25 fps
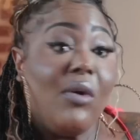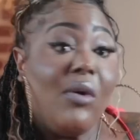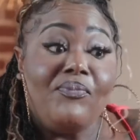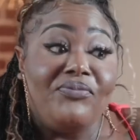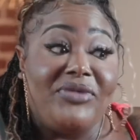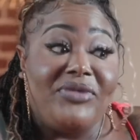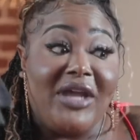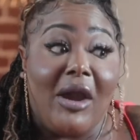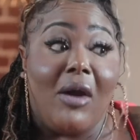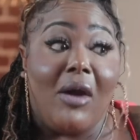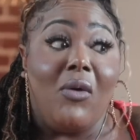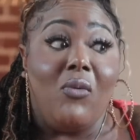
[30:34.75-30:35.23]

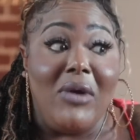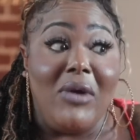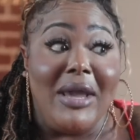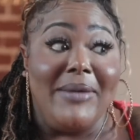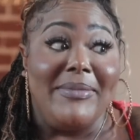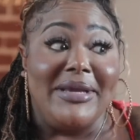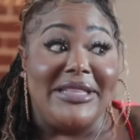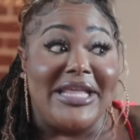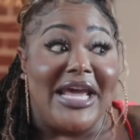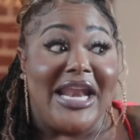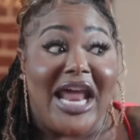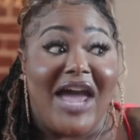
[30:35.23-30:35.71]
There are
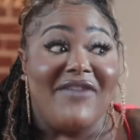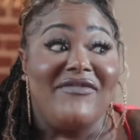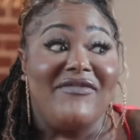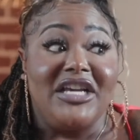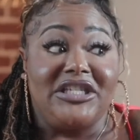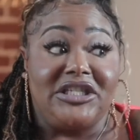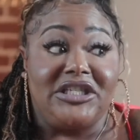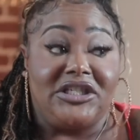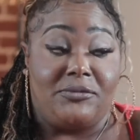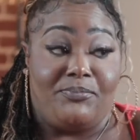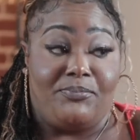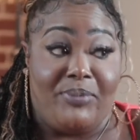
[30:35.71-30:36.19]
women that have
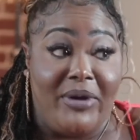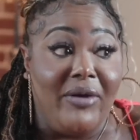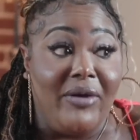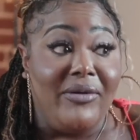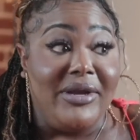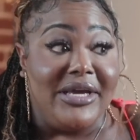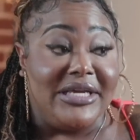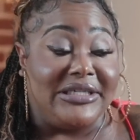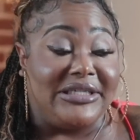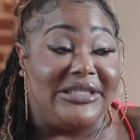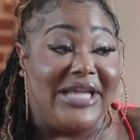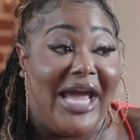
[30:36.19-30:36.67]

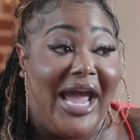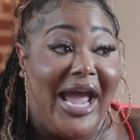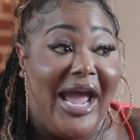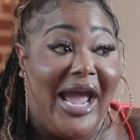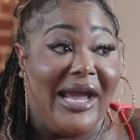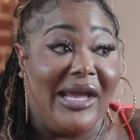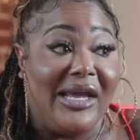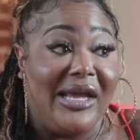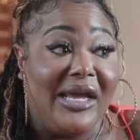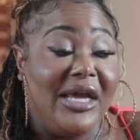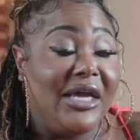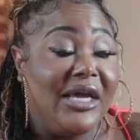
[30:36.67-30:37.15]
experienced
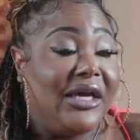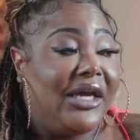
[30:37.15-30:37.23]
that.